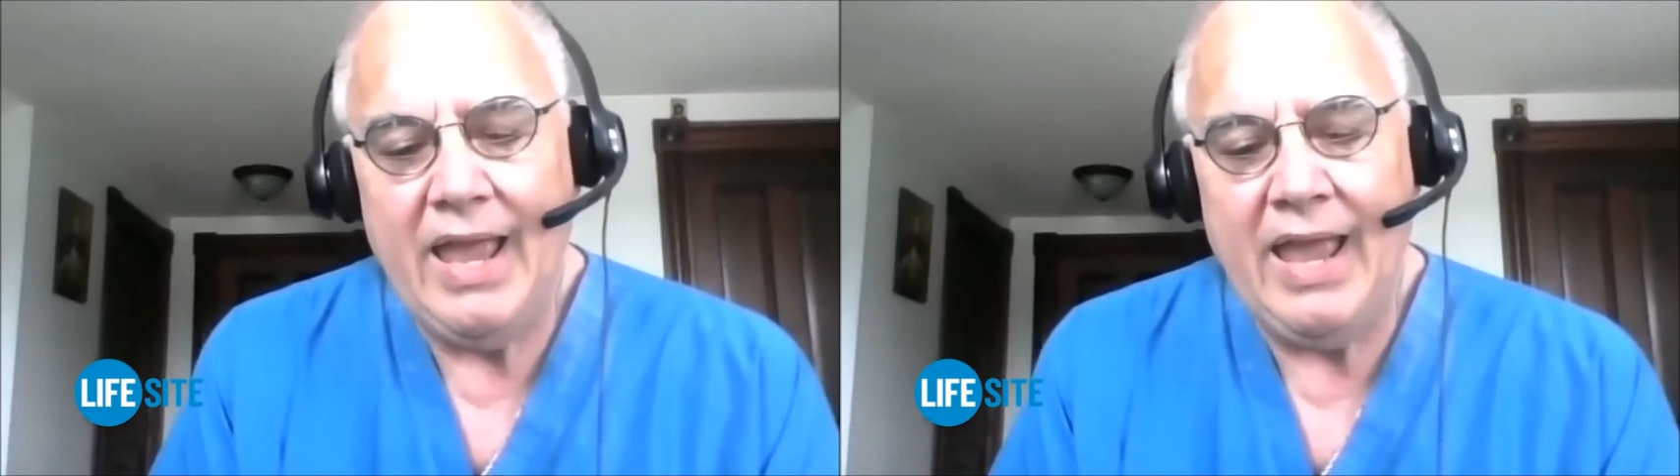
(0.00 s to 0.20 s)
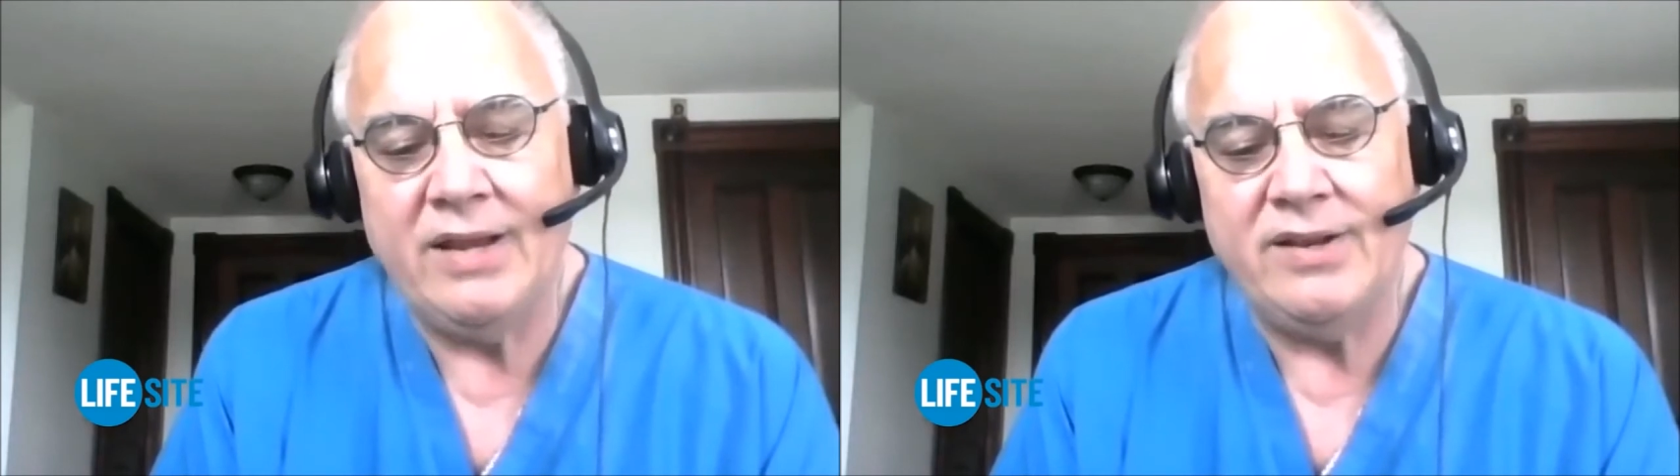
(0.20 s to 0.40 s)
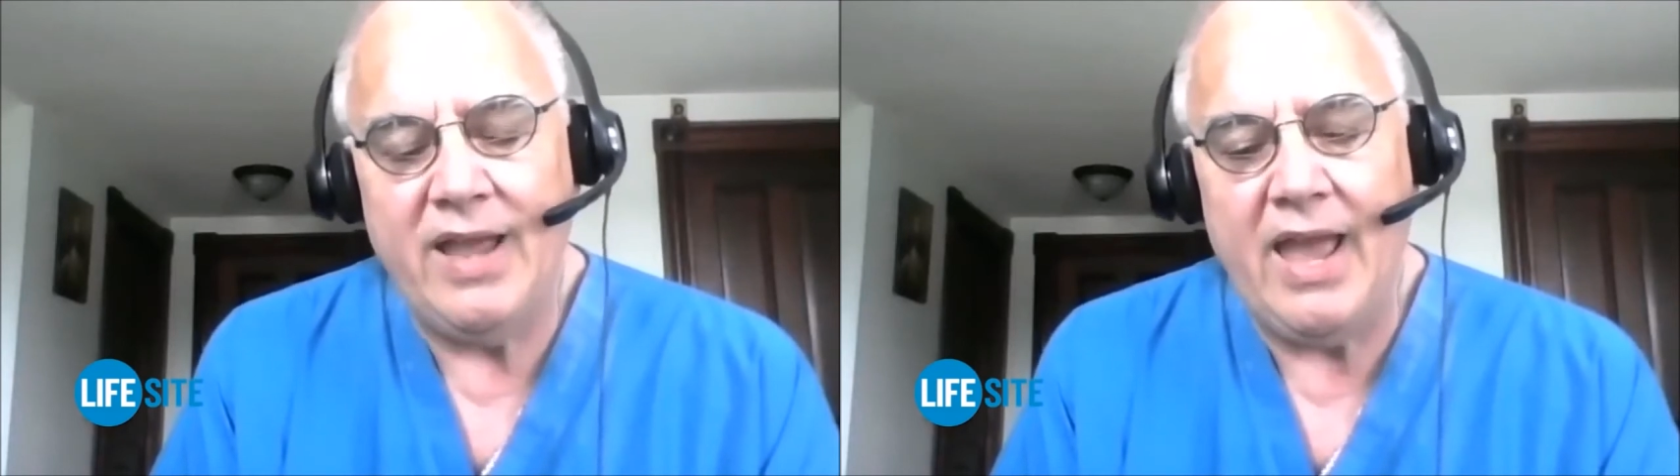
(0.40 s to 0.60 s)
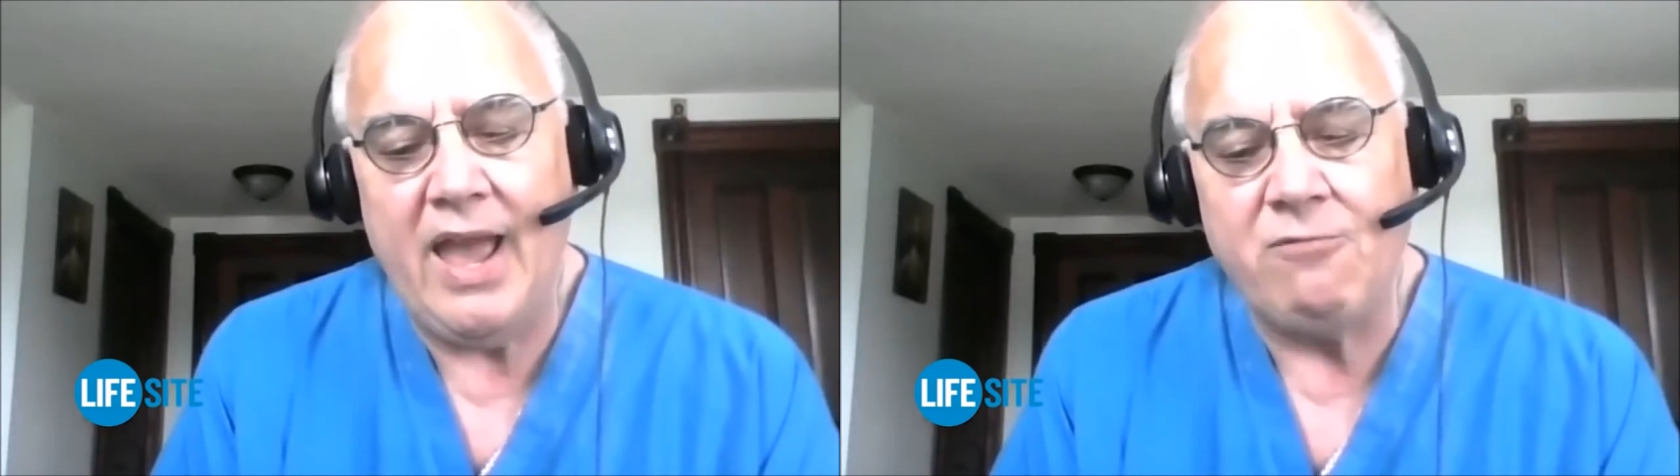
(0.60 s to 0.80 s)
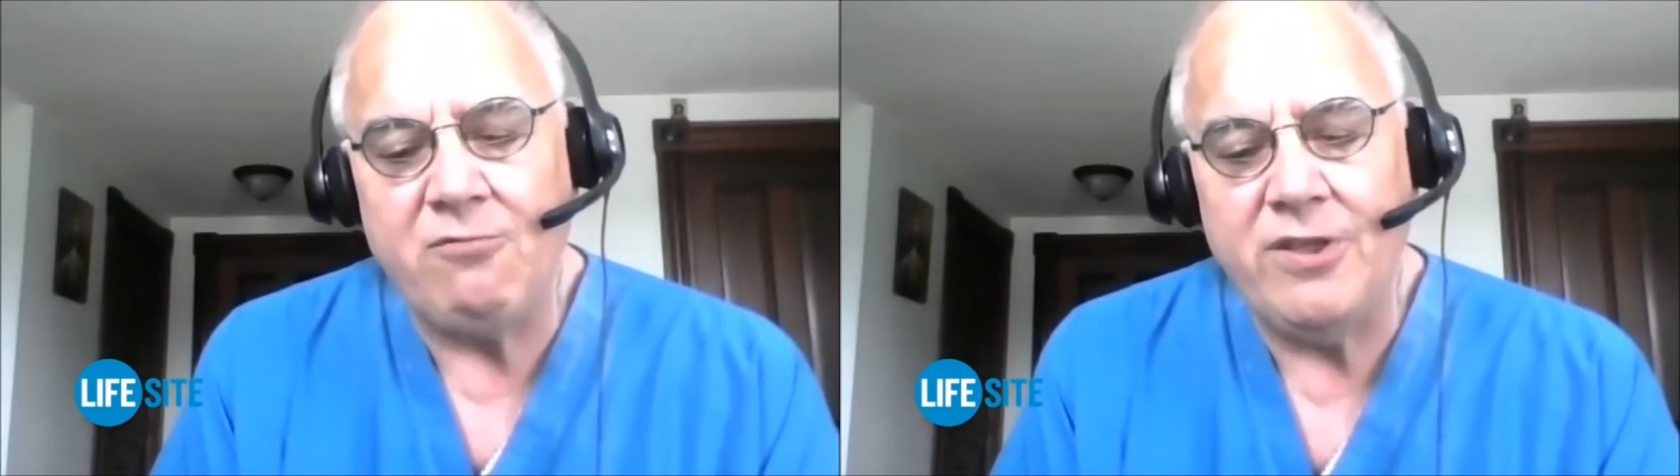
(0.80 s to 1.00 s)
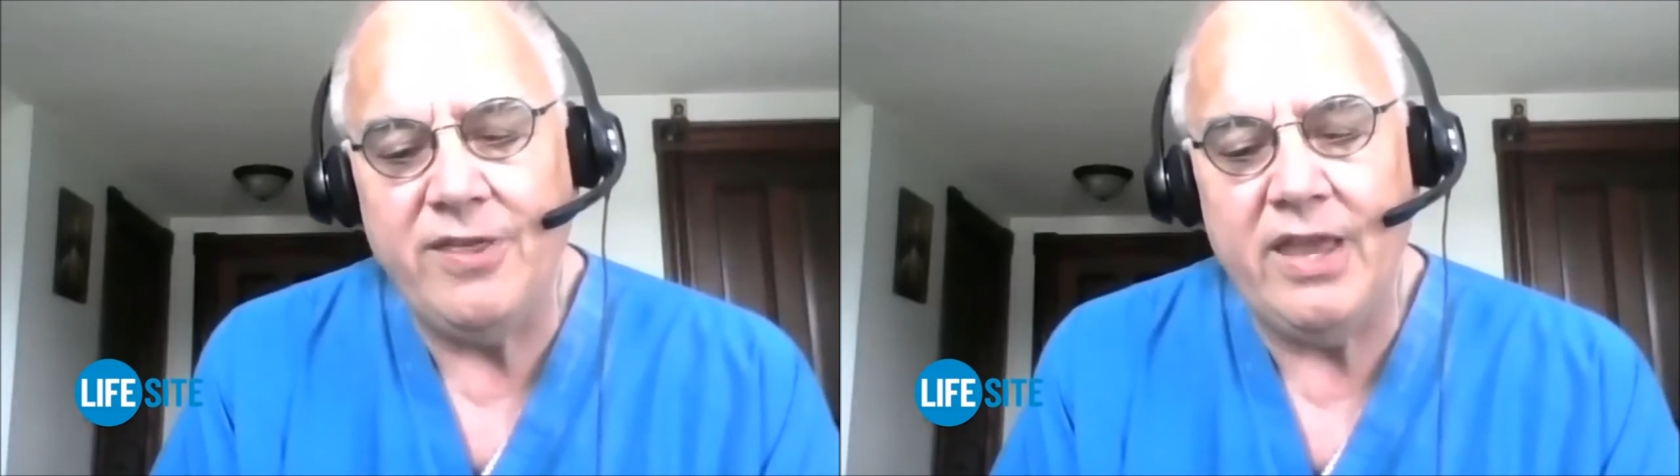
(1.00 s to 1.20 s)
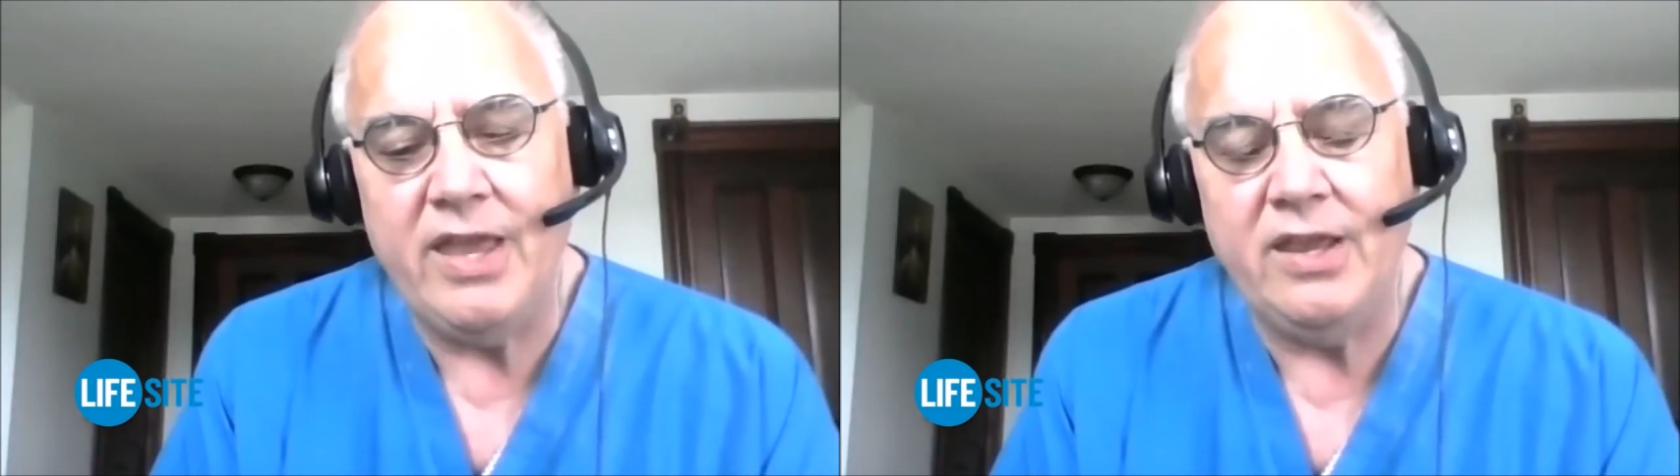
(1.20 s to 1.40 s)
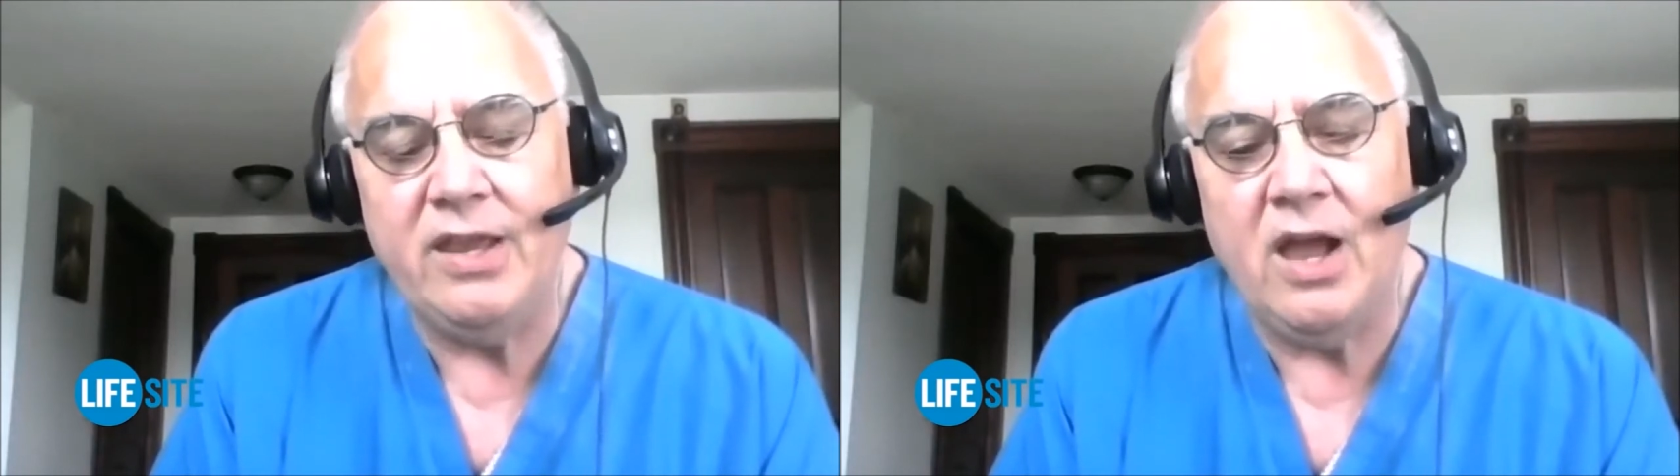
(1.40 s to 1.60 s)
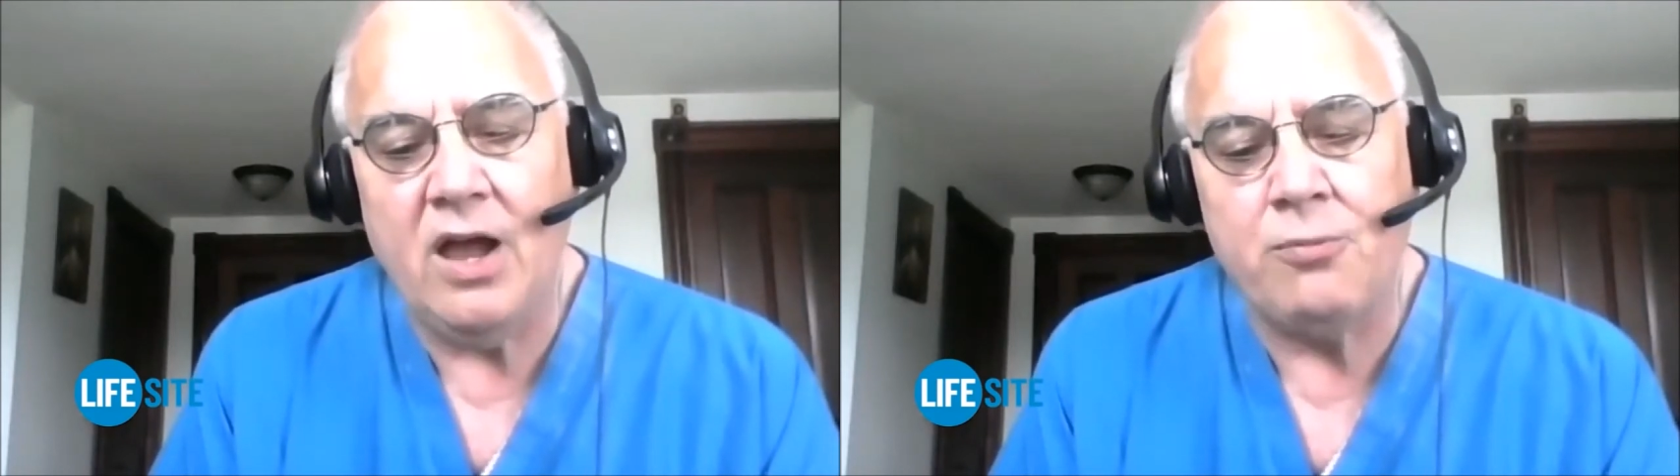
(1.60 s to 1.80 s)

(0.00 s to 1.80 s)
and everything he